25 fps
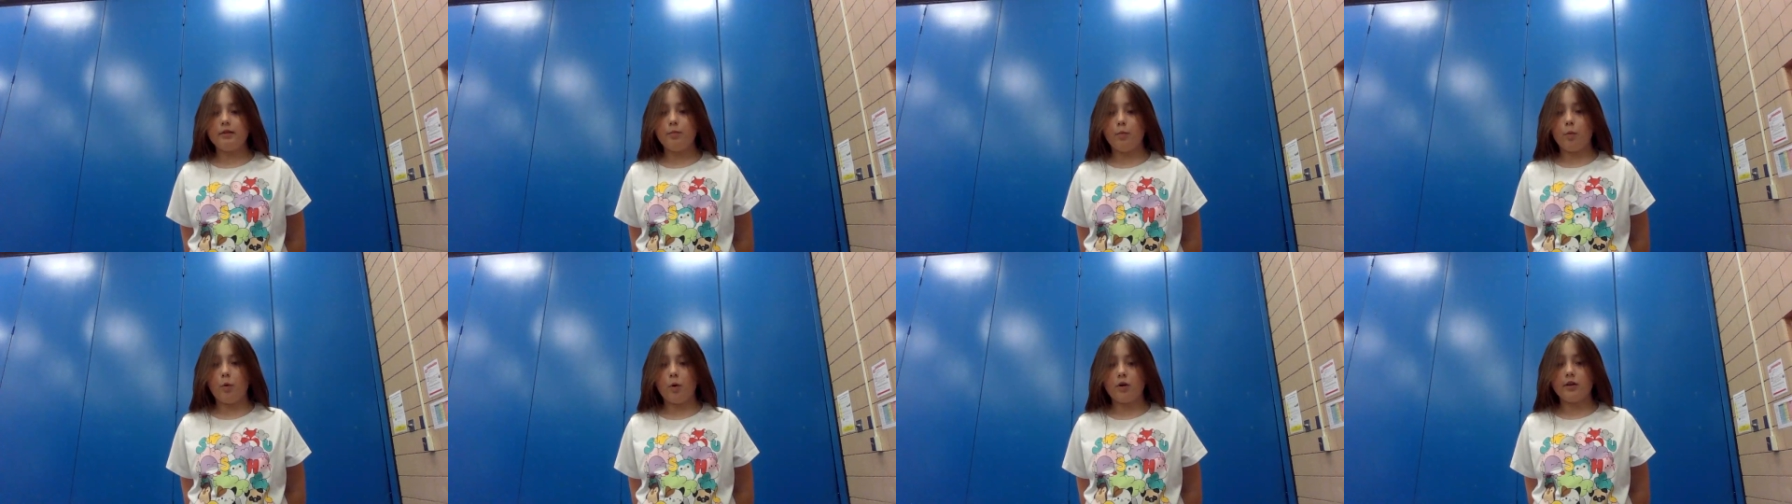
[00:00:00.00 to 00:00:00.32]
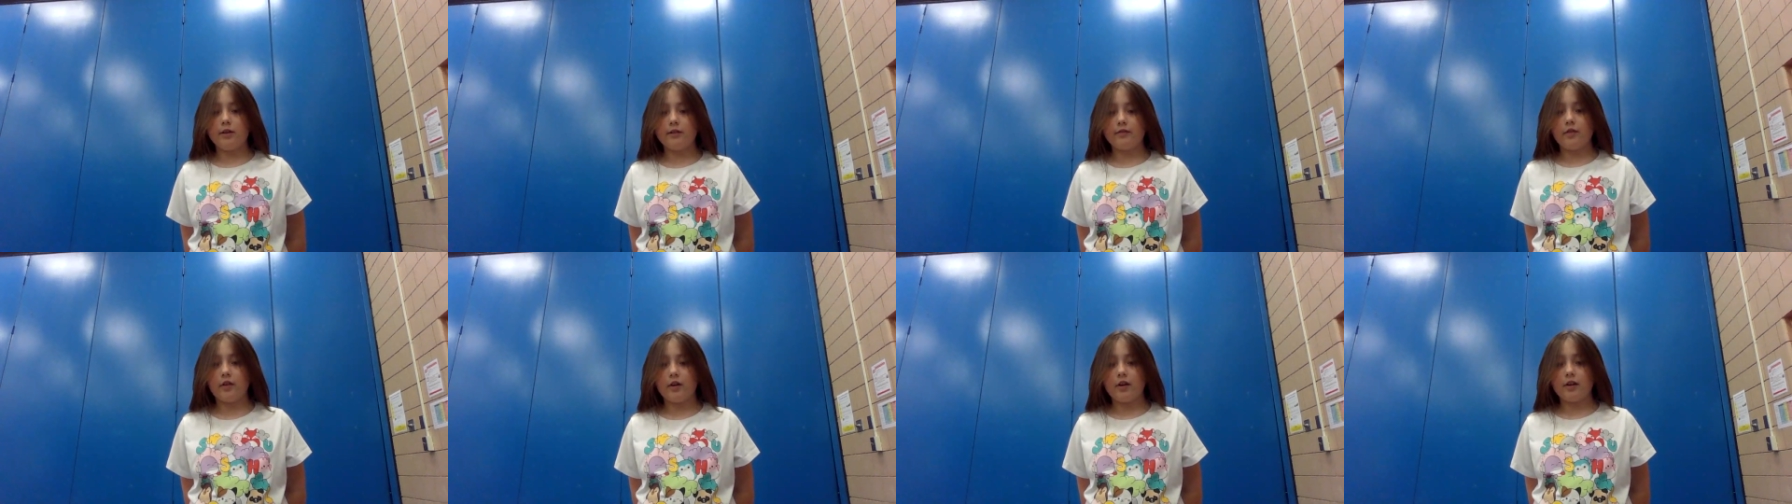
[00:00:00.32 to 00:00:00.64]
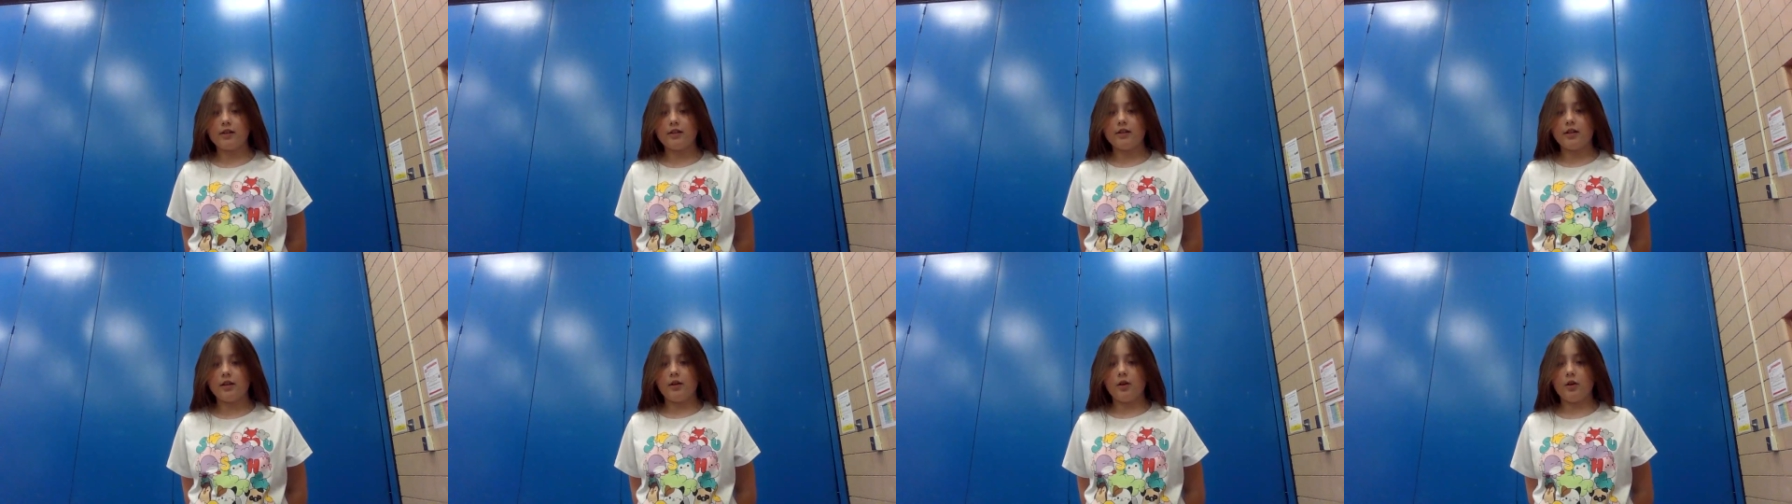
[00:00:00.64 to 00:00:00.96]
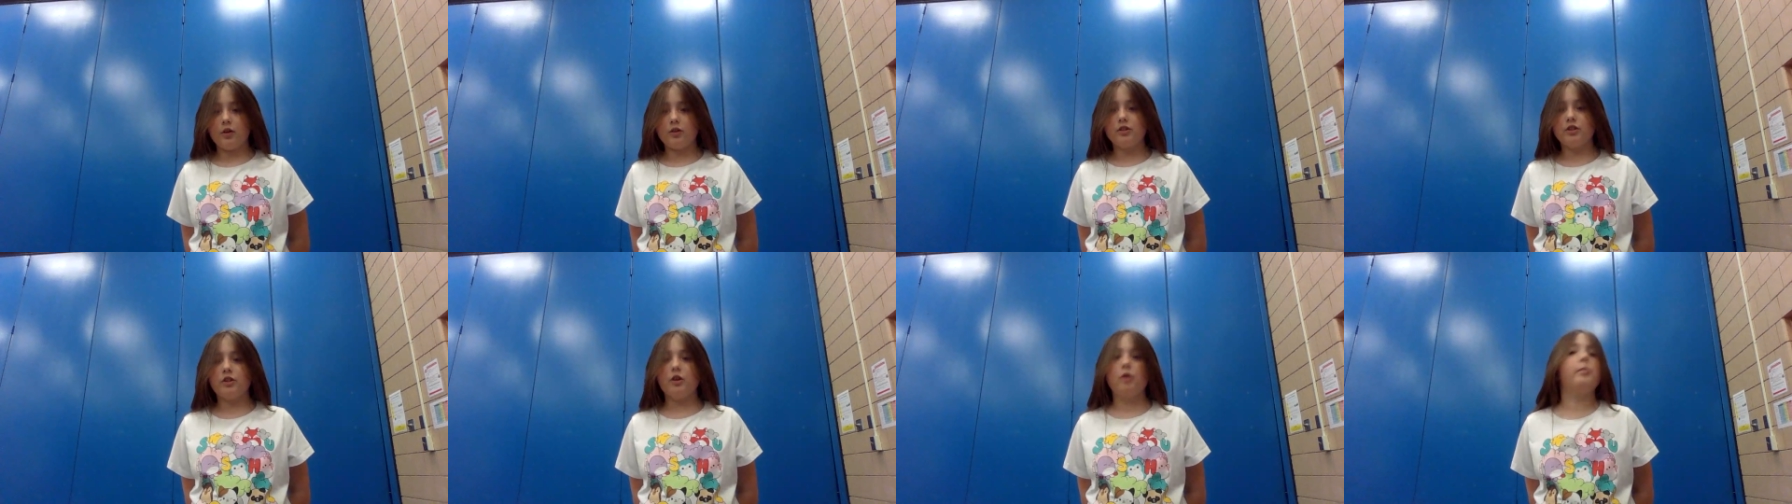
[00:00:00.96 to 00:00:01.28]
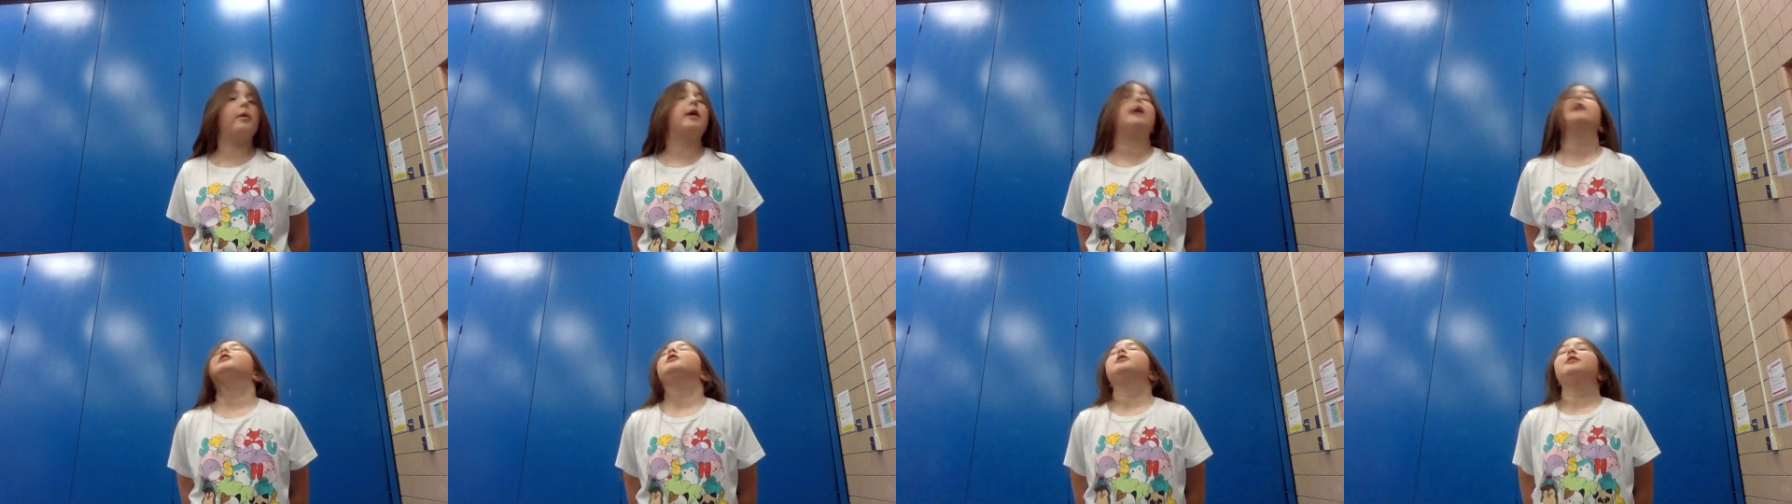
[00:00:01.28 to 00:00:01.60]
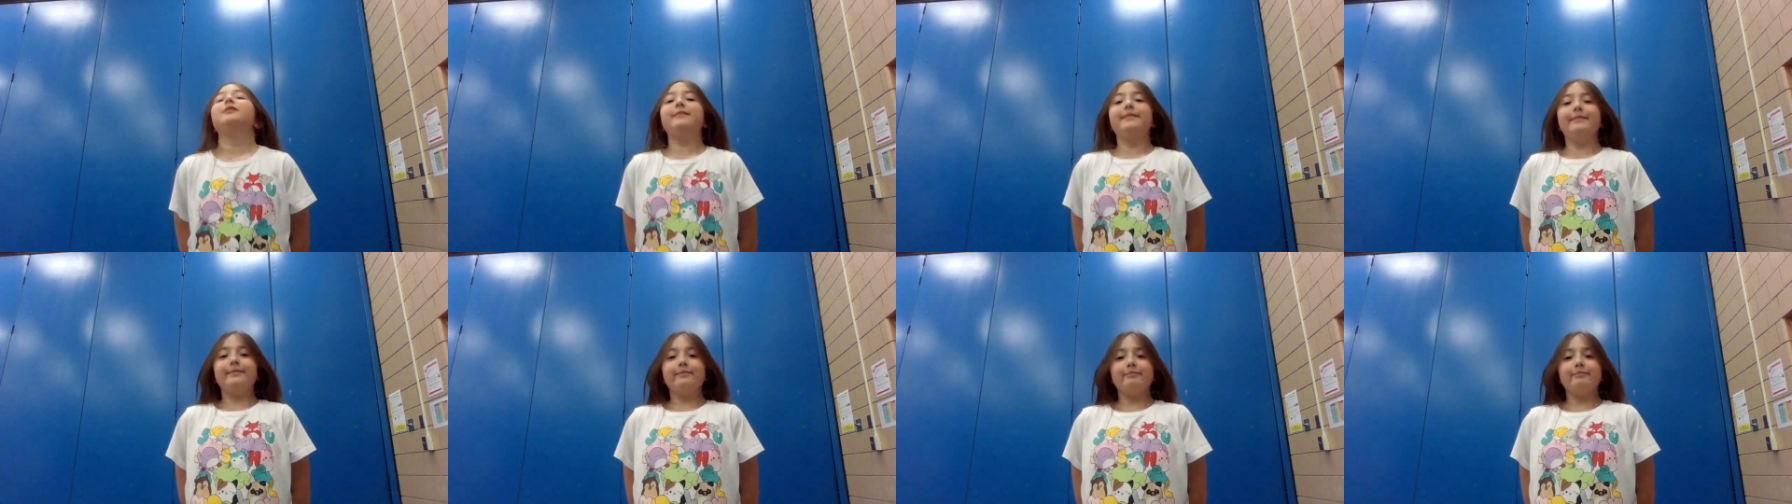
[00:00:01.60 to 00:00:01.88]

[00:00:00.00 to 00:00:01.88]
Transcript: boards for us to learn so much.